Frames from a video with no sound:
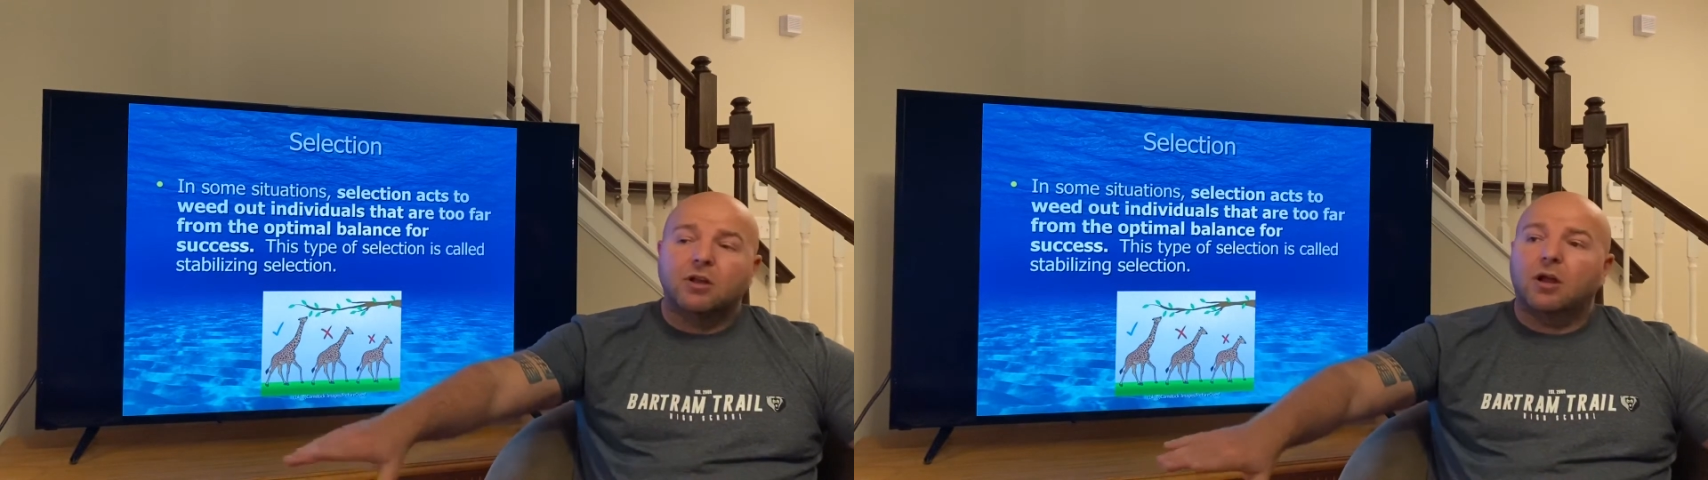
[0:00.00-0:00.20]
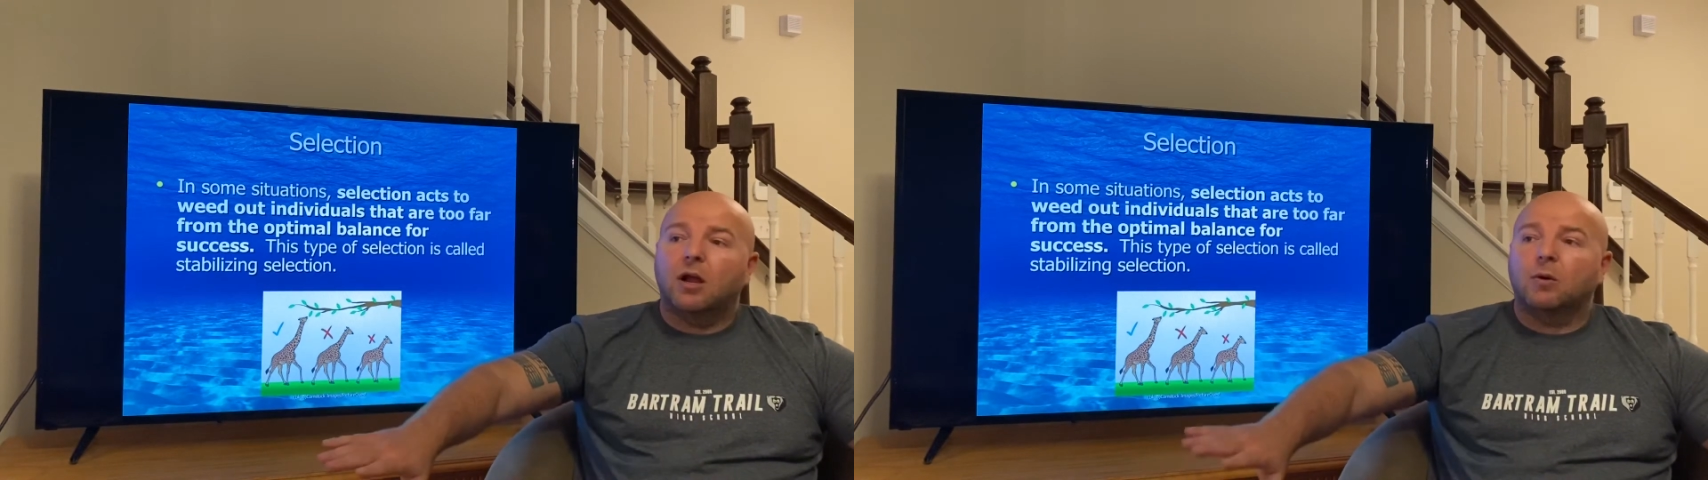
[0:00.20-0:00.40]

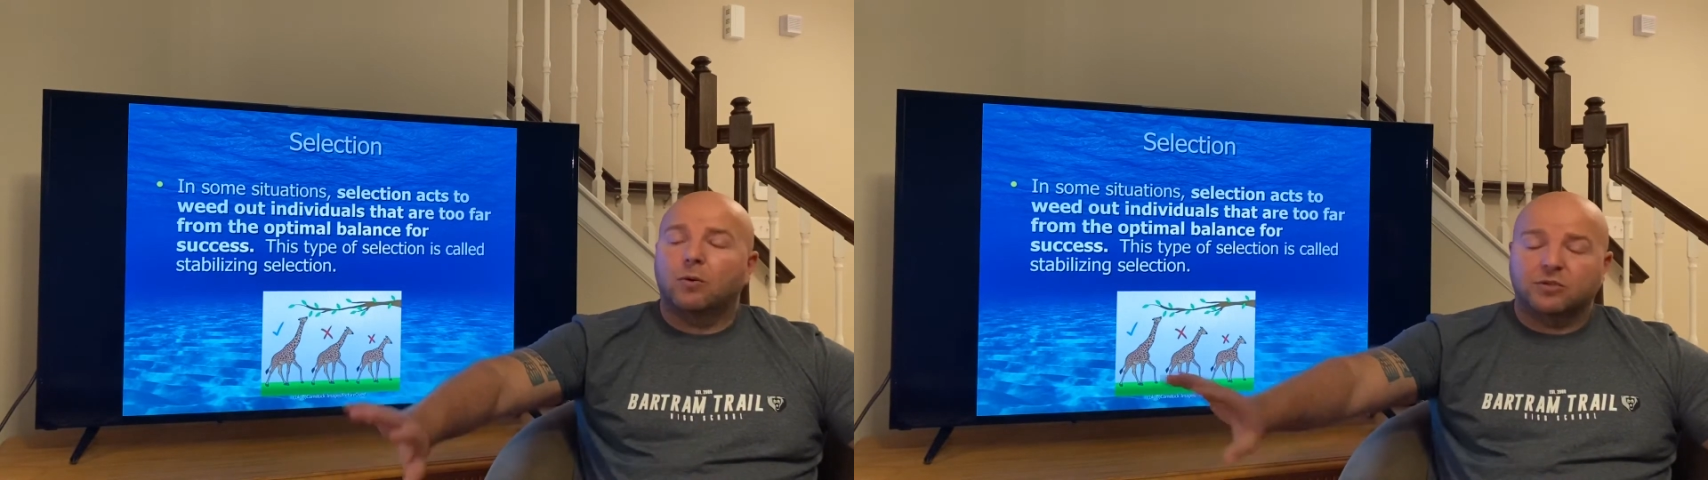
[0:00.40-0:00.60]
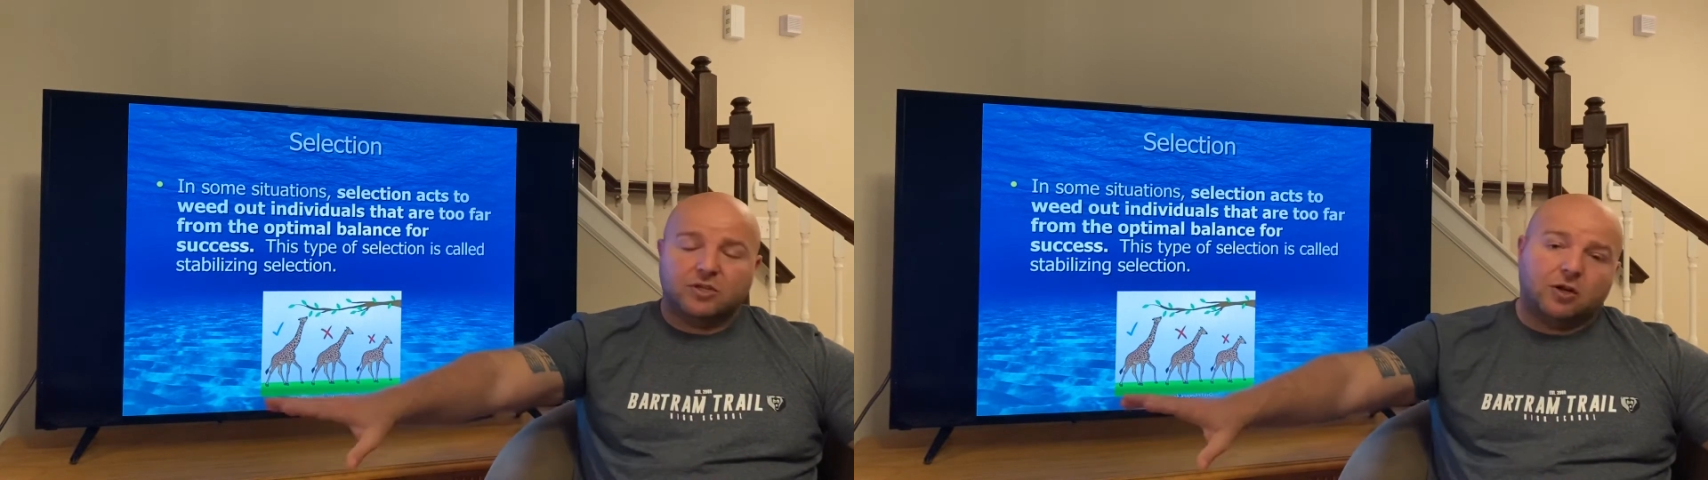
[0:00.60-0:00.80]
what
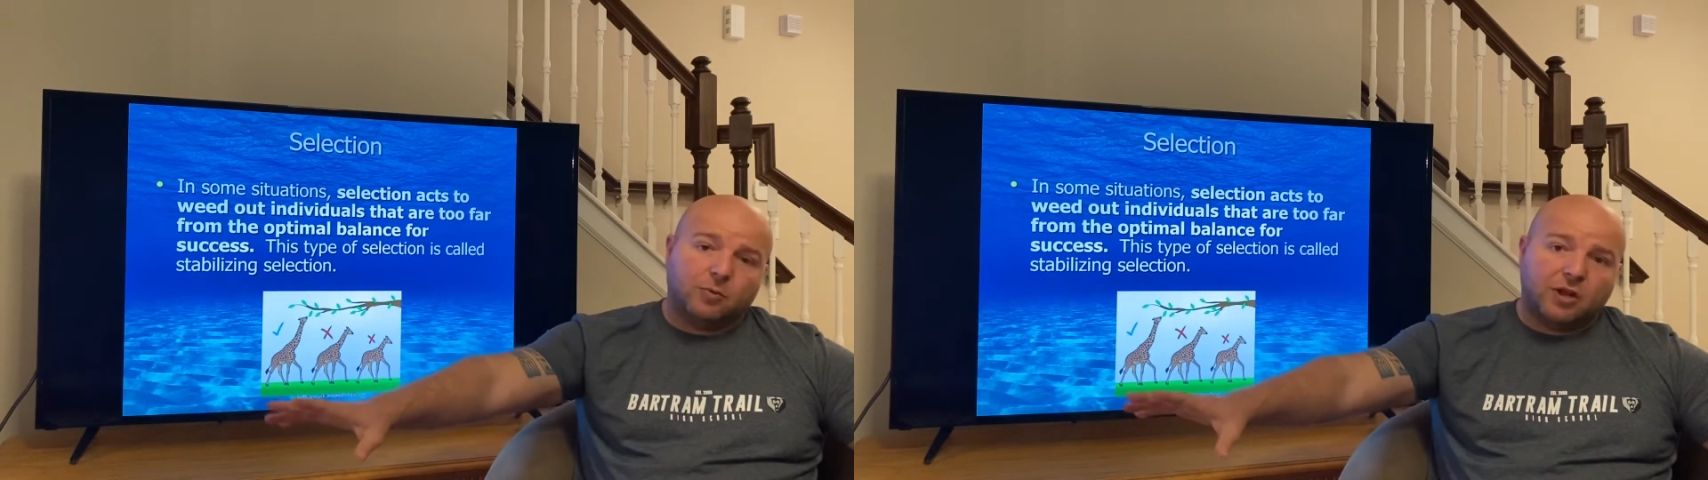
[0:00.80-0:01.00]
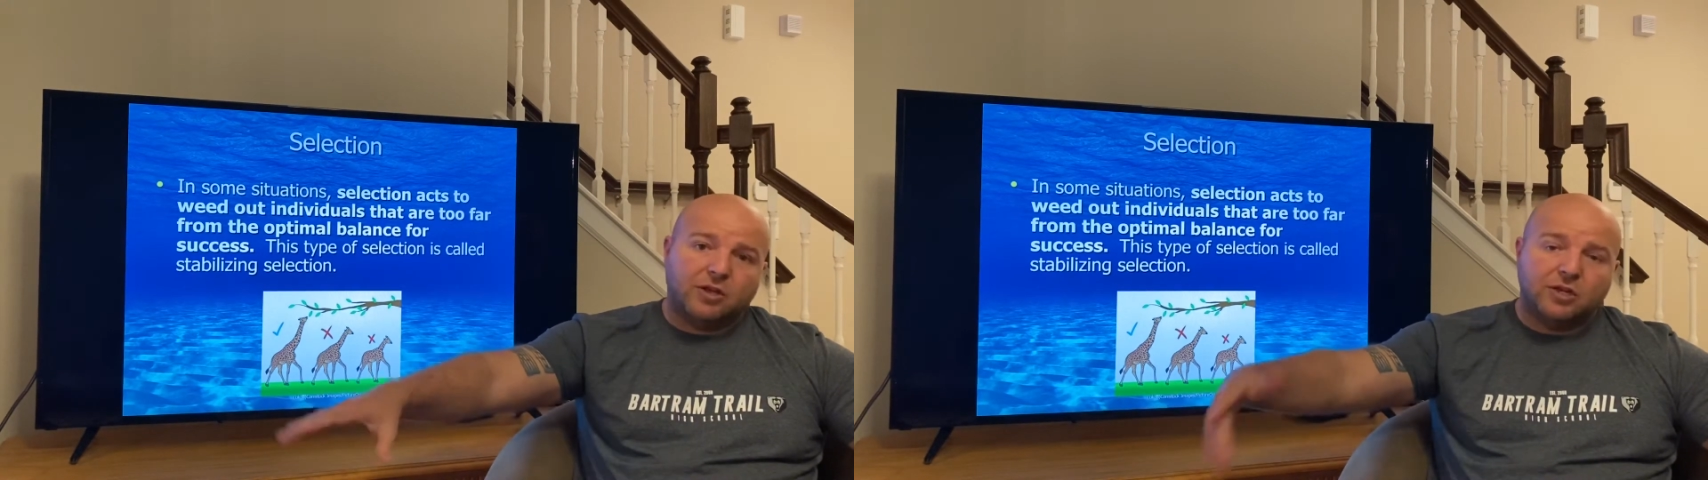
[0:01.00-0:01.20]
we talk
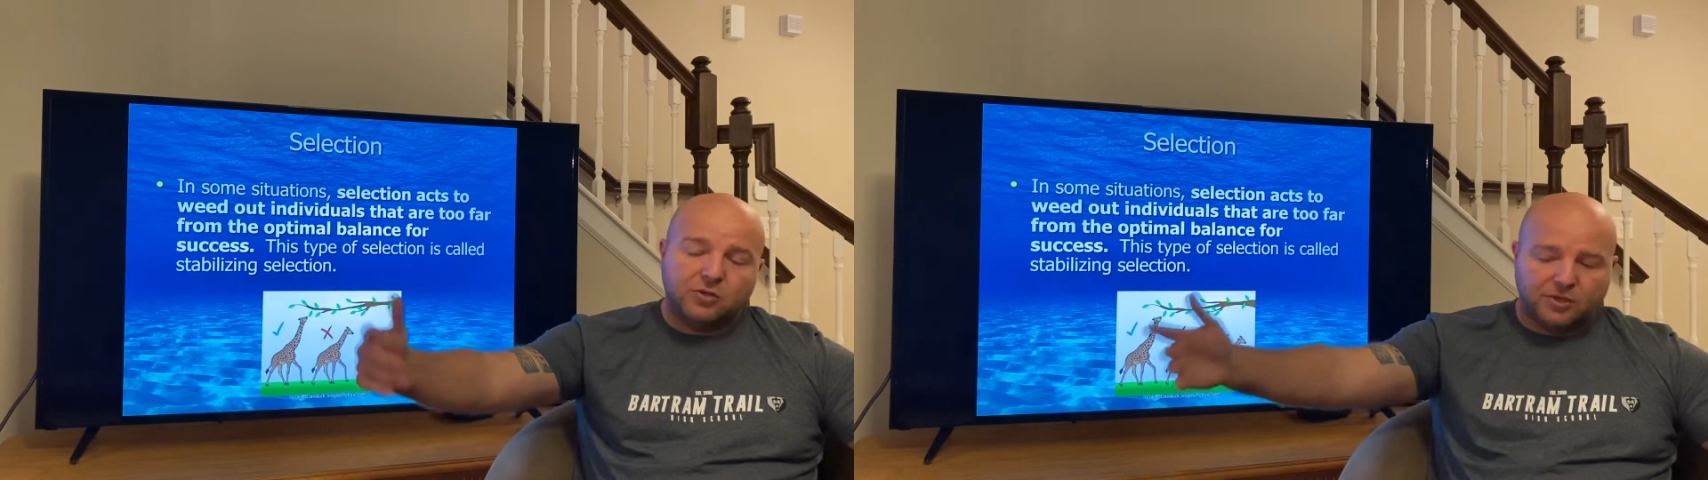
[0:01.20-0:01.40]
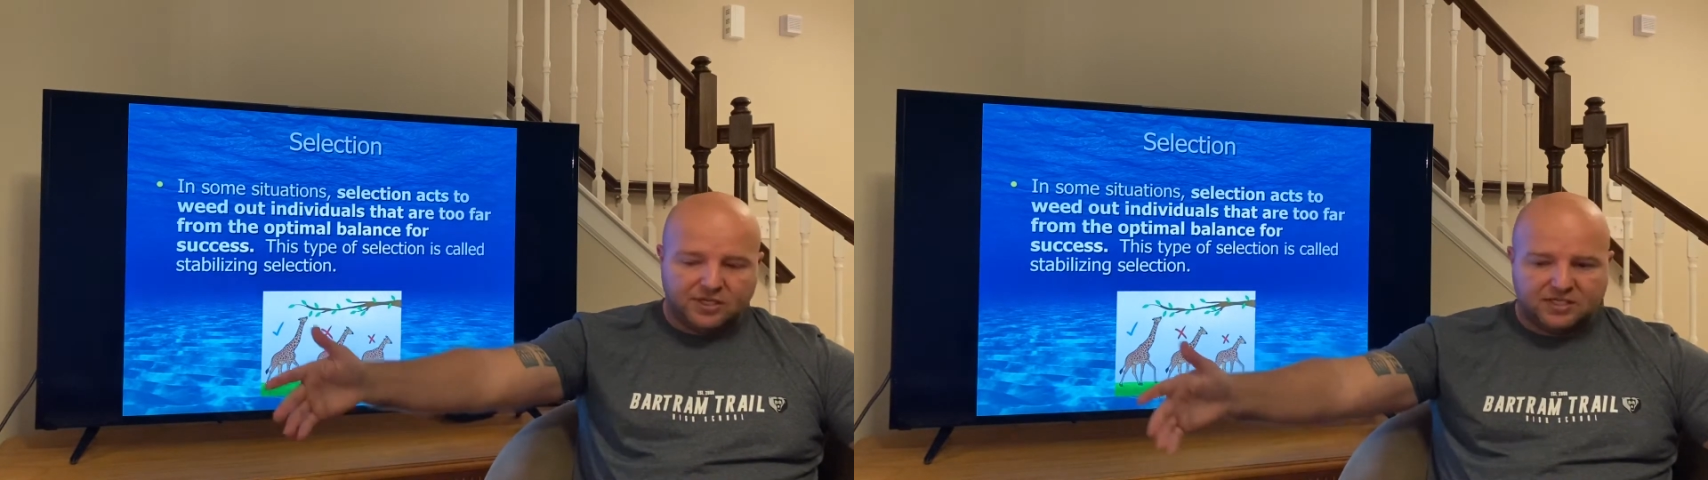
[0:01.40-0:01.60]
about in
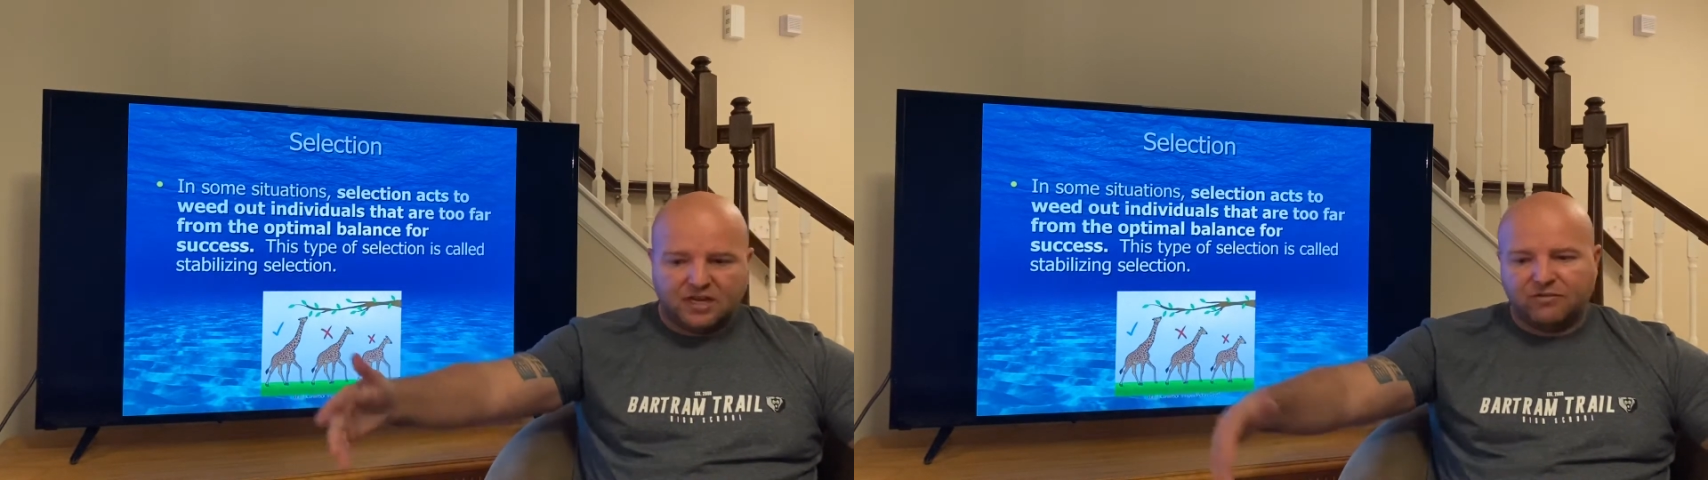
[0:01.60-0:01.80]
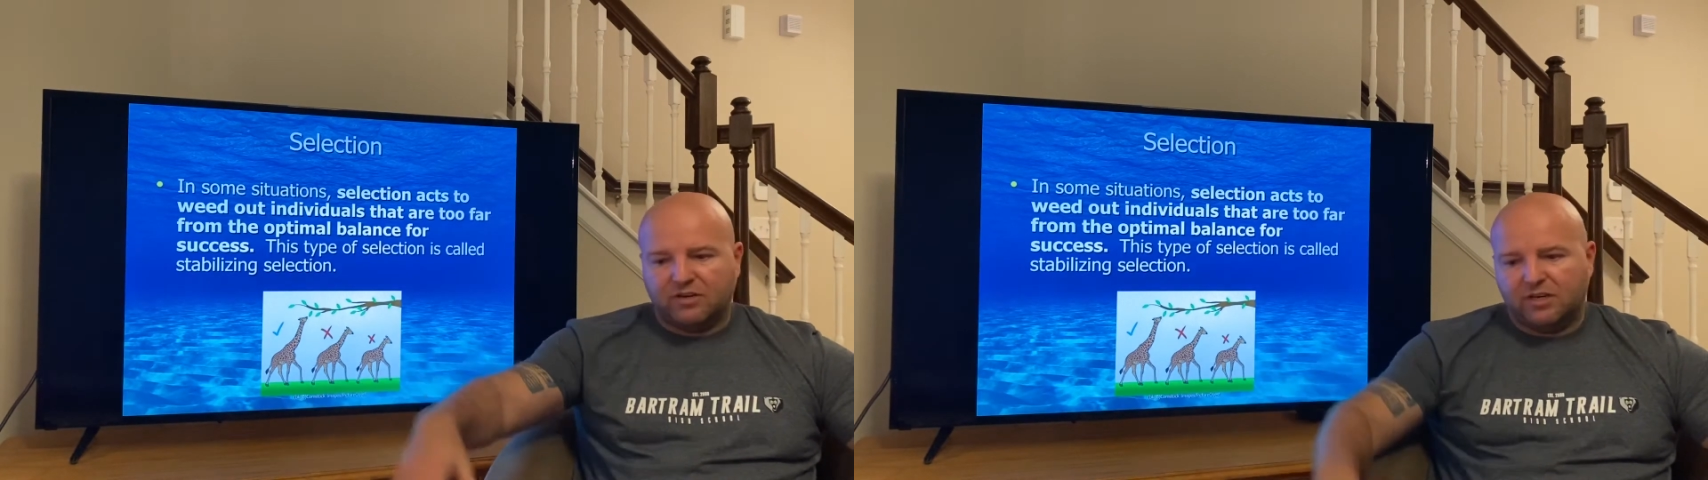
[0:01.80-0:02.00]
Unit 7.